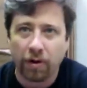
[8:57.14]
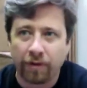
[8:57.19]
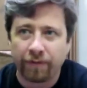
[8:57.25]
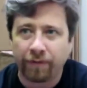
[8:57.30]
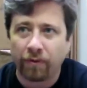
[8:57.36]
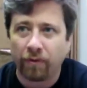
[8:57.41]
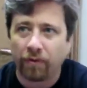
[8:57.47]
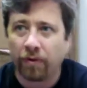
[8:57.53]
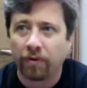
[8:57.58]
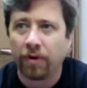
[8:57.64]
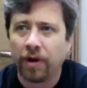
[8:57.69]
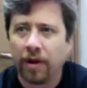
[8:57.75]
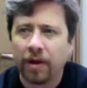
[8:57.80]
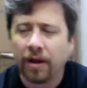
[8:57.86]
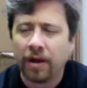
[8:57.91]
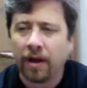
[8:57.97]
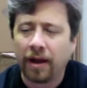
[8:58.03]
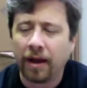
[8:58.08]
for
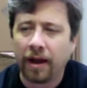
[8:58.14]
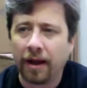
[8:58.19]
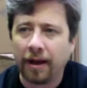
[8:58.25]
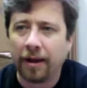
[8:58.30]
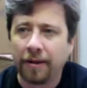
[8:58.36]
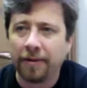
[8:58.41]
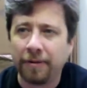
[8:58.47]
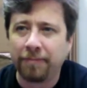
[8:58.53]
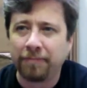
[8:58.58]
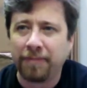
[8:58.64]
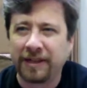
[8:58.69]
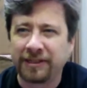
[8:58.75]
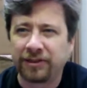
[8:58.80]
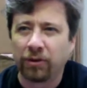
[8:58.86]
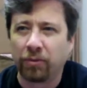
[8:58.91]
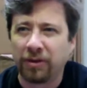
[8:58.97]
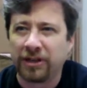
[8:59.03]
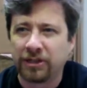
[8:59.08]

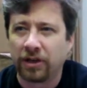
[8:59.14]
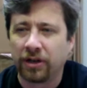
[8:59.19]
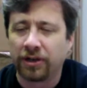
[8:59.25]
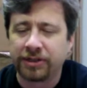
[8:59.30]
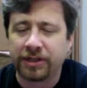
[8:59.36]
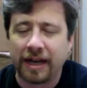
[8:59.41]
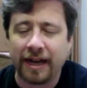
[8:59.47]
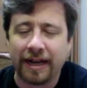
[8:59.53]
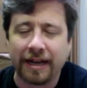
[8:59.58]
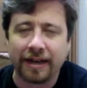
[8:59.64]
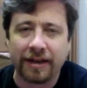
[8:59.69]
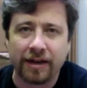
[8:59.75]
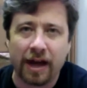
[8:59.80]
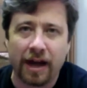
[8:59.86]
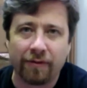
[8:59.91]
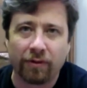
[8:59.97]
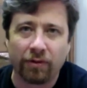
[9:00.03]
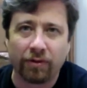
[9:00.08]
Best Original Tie-In
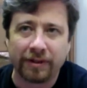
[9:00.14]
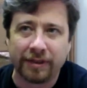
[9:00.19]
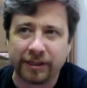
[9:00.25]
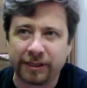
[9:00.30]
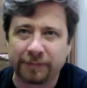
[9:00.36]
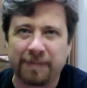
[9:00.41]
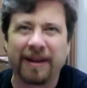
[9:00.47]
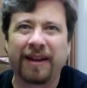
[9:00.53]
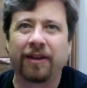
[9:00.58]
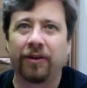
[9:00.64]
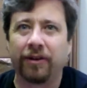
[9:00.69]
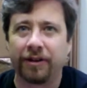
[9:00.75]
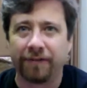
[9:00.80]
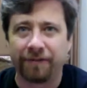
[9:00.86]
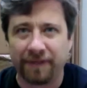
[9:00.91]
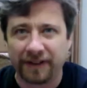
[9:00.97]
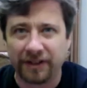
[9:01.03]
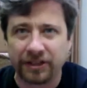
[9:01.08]
Novel in the
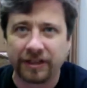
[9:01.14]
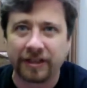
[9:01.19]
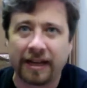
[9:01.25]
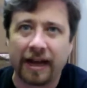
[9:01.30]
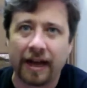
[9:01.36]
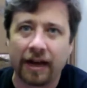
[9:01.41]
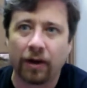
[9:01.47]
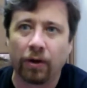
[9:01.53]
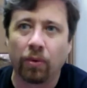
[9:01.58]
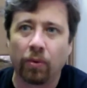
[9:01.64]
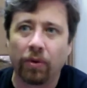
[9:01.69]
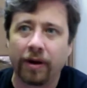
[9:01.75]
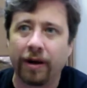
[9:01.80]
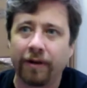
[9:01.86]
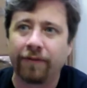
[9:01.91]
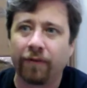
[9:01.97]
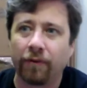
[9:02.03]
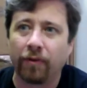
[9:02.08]
Speculative Fiction
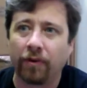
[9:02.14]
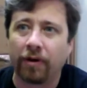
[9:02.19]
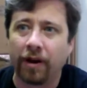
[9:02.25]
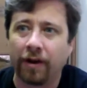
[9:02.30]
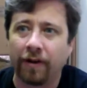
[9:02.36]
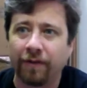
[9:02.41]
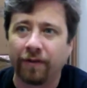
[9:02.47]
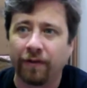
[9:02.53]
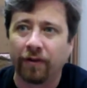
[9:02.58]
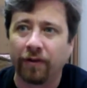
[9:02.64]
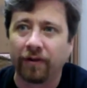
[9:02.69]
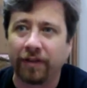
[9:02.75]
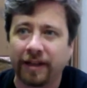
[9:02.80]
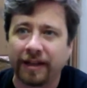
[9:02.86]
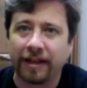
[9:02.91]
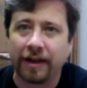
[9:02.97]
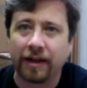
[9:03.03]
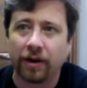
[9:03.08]
category for
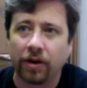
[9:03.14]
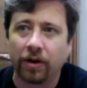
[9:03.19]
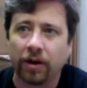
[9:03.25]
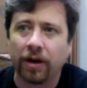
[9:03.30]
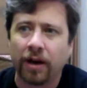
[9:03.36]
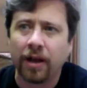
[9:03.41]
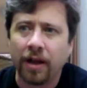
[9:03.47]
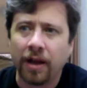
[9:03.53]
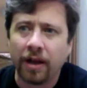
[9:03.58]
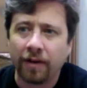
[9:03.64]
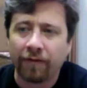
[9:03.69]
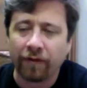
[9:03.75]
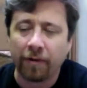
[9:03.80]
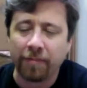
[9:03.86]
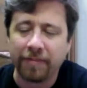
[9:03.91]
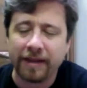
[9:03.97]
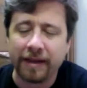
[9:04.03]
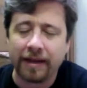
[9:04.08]
the year
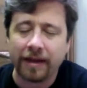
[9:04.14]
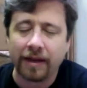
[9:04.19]
from the